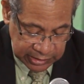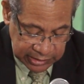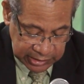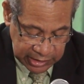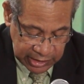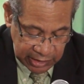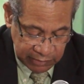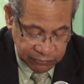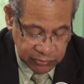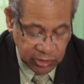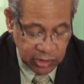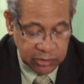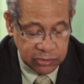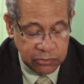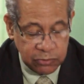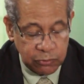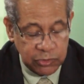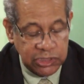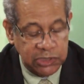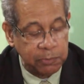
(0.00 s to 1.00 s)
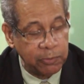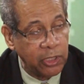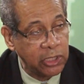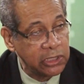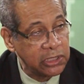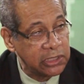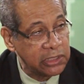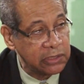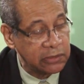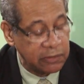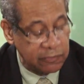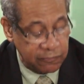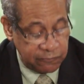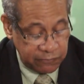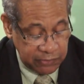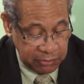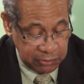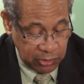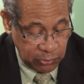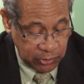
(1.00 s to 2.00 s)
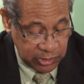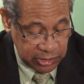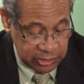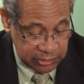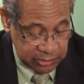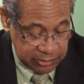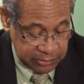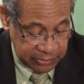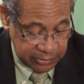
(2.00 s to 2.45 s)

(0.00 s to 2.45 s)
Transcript: They have not responded very well.